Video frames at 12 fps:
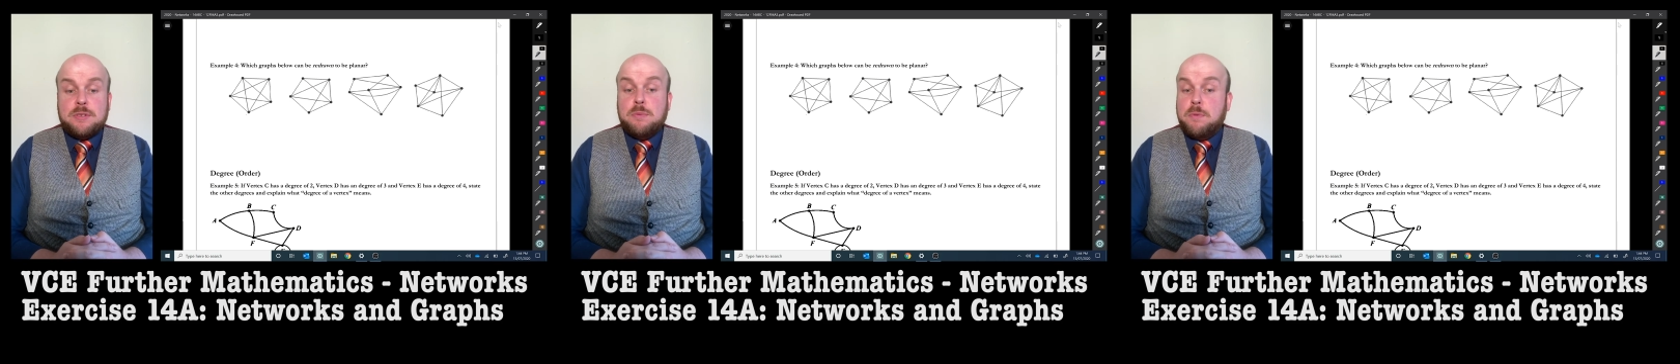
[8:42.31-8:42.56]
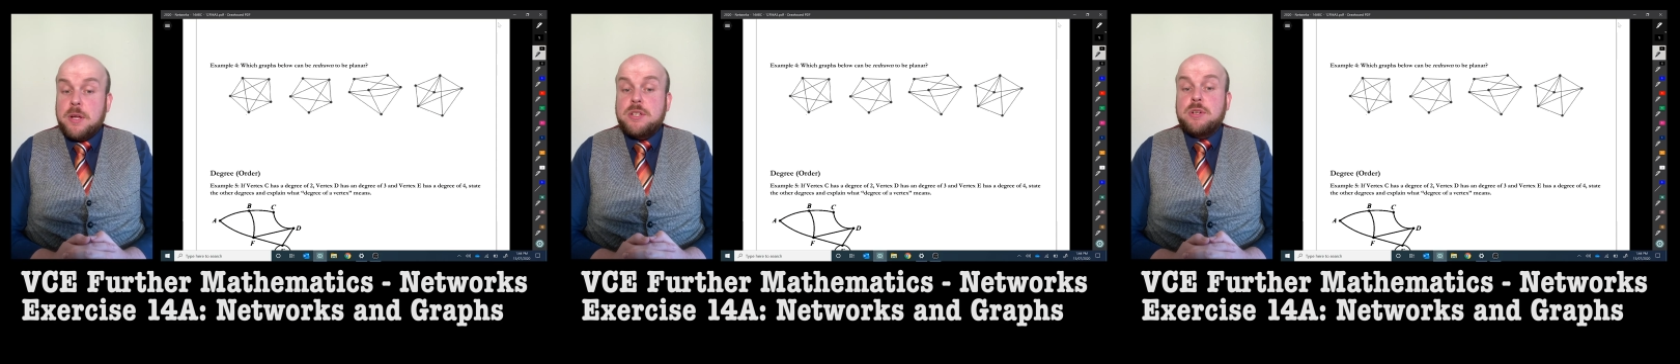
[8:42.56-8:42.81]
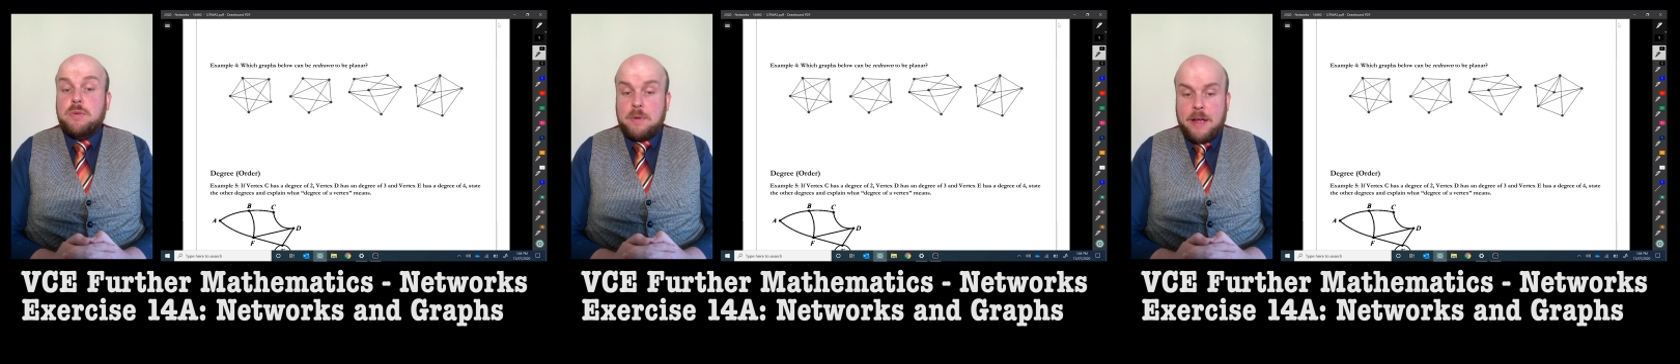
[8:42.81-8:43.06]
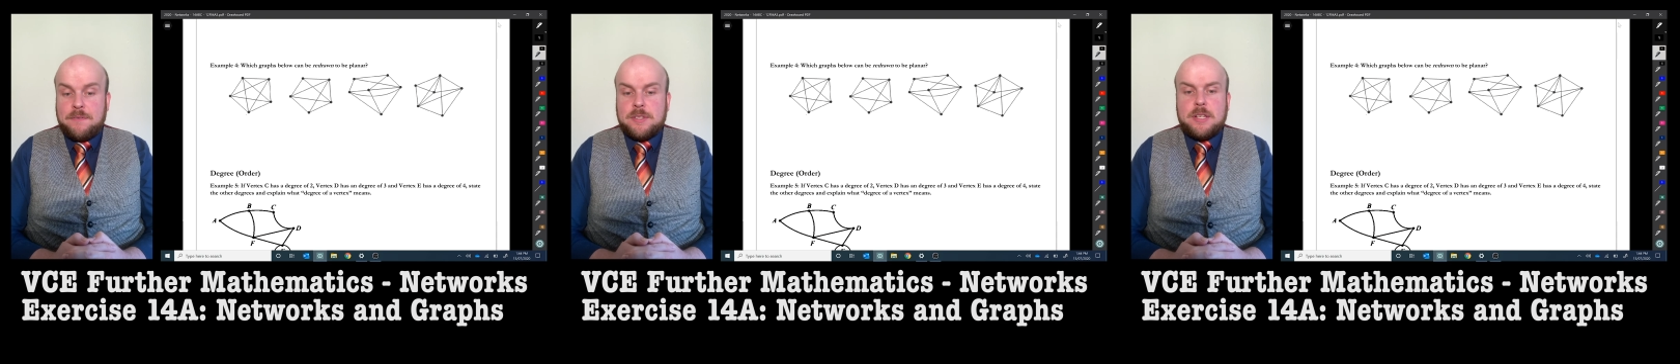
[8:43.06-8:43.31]
which
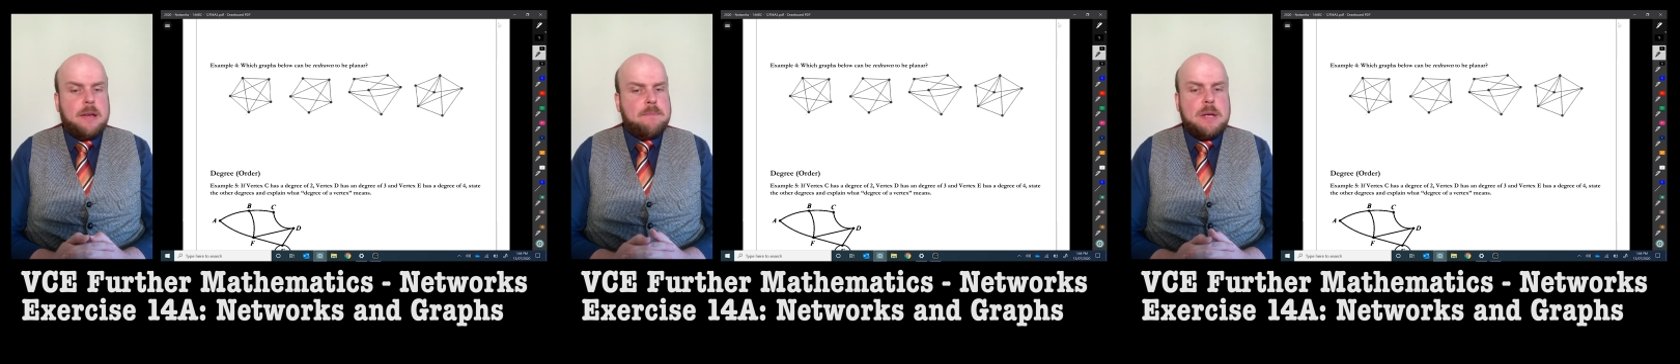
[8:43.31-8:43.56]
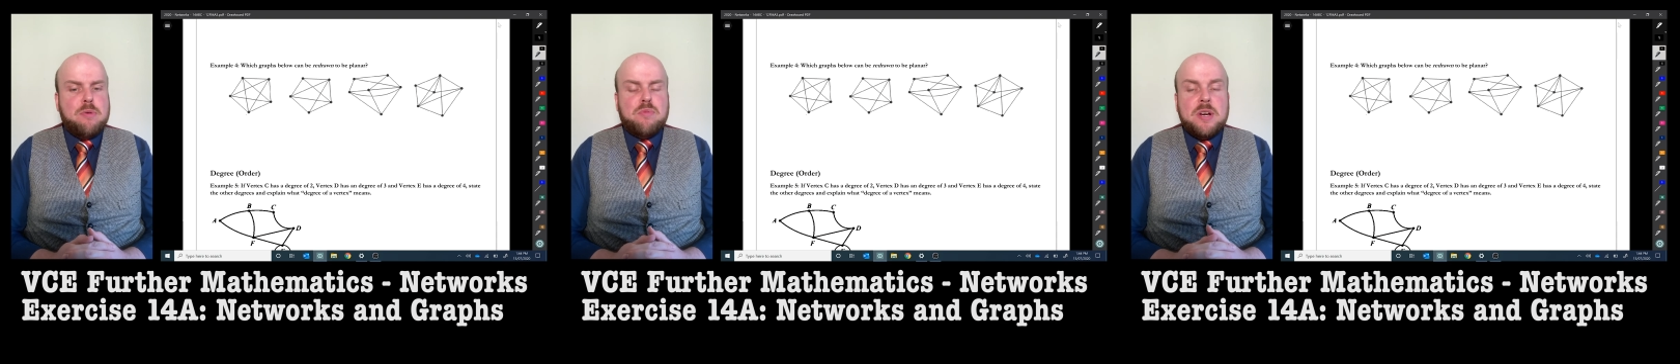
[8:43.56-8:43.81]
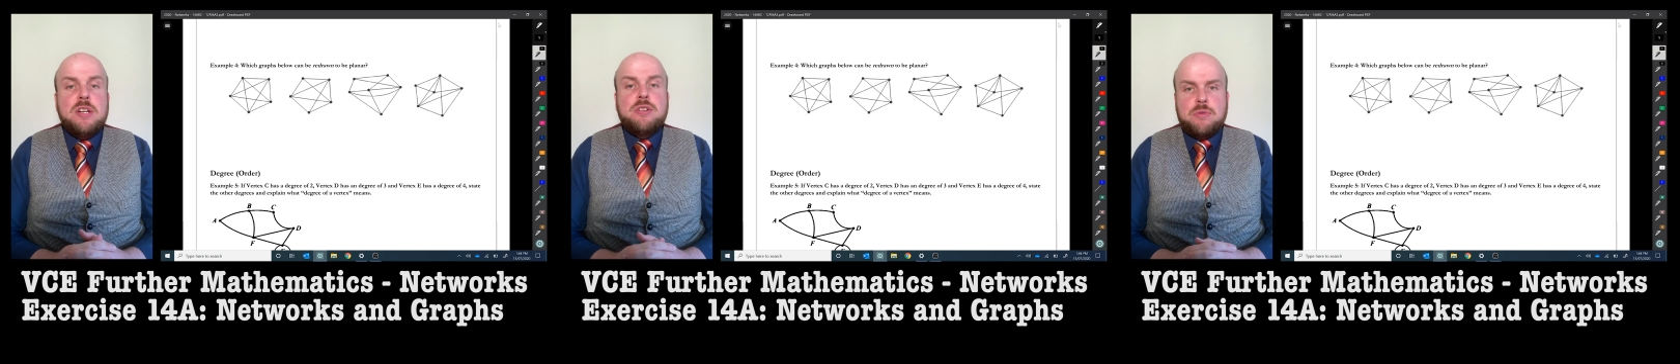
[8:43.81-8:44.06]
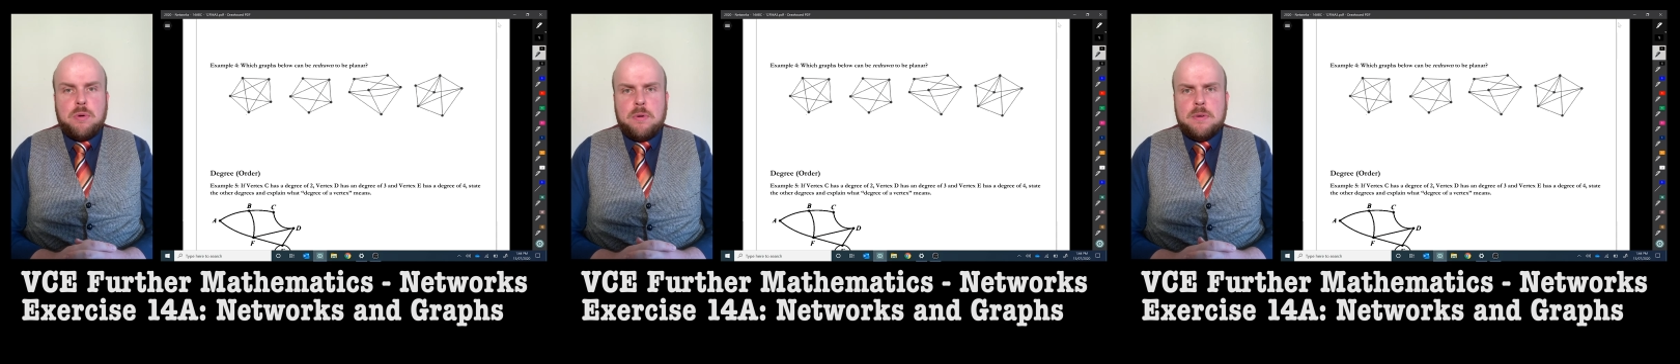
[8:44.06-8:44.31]
graphs can be
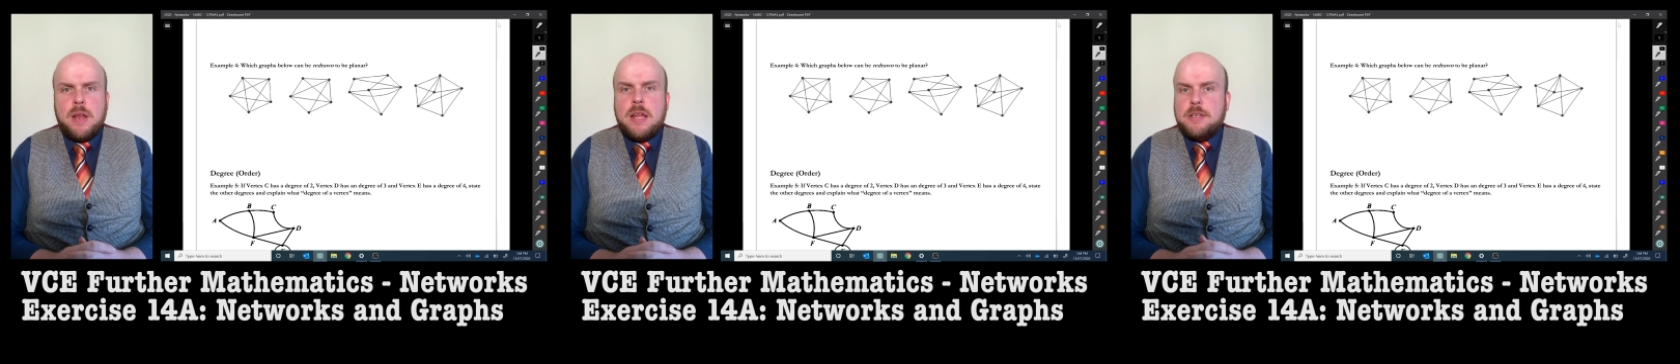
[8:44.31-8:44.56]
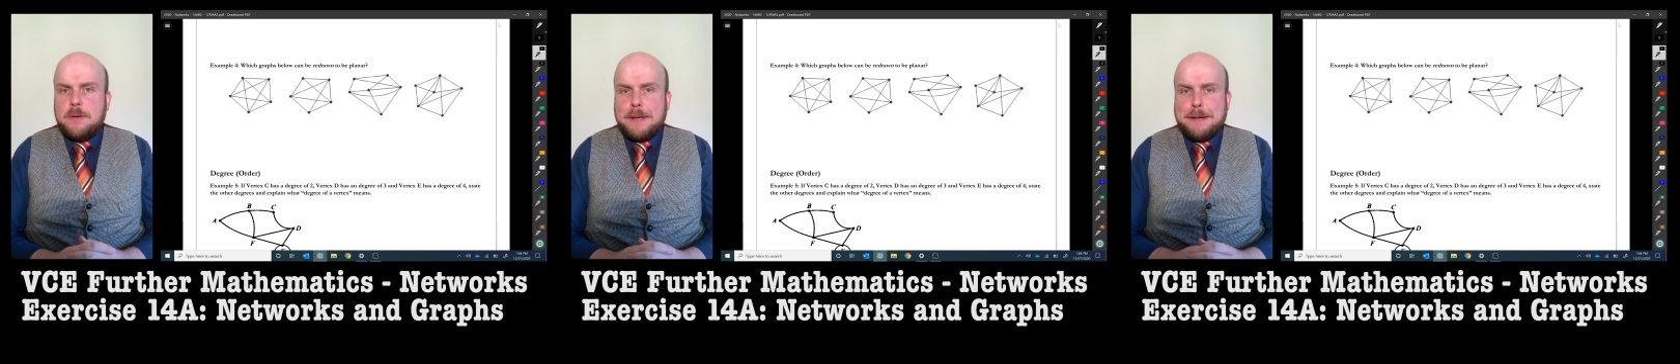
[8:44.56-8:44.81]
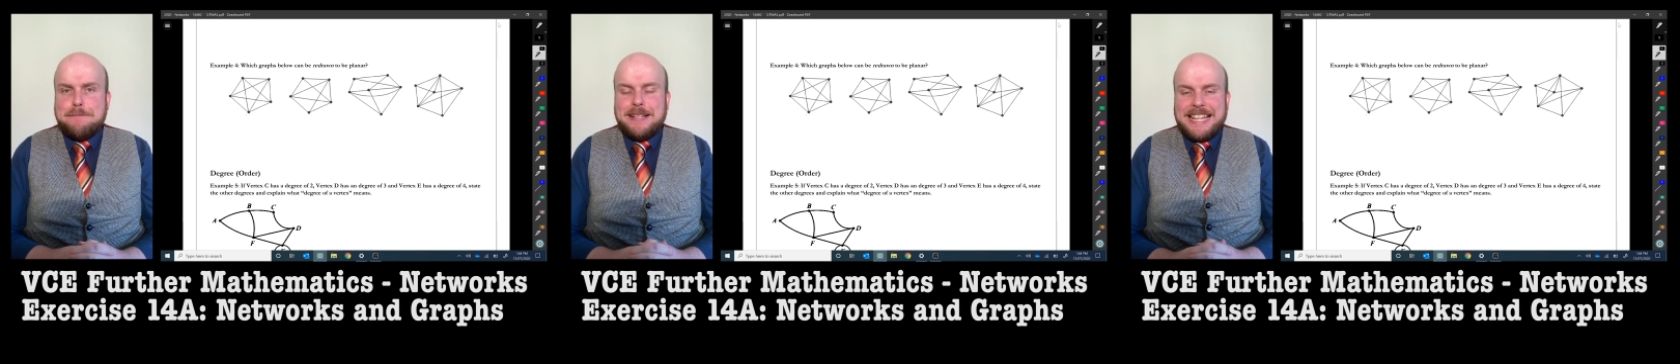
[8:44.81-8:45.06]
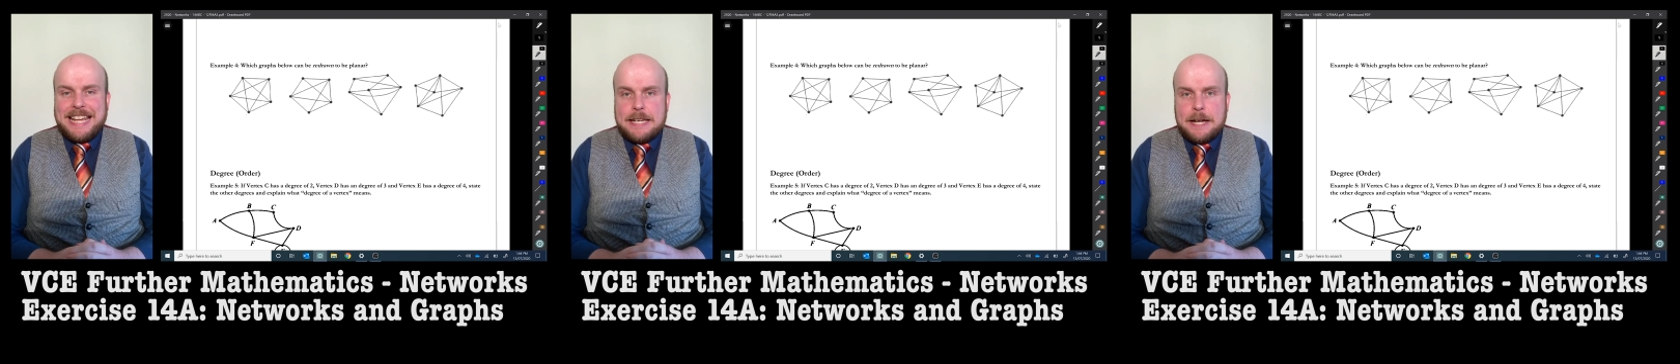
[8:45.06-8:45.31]
redrawn to be
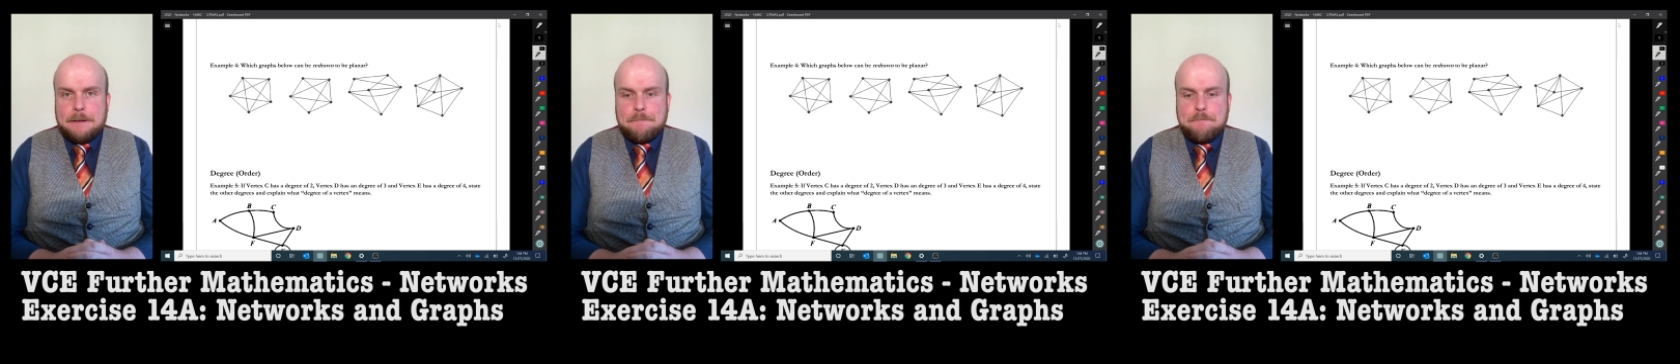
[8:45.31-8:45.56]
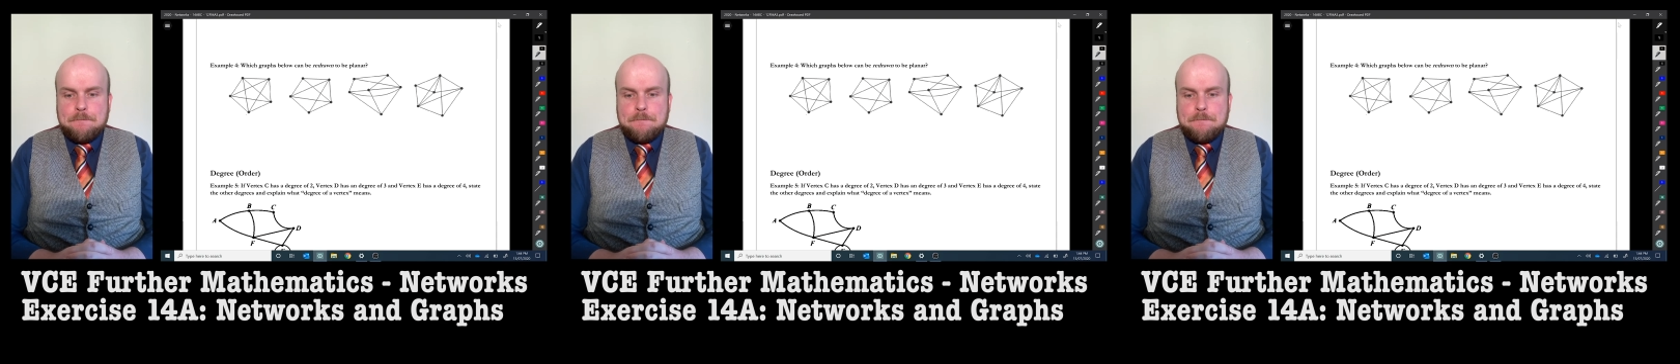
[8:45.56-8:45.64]
planar.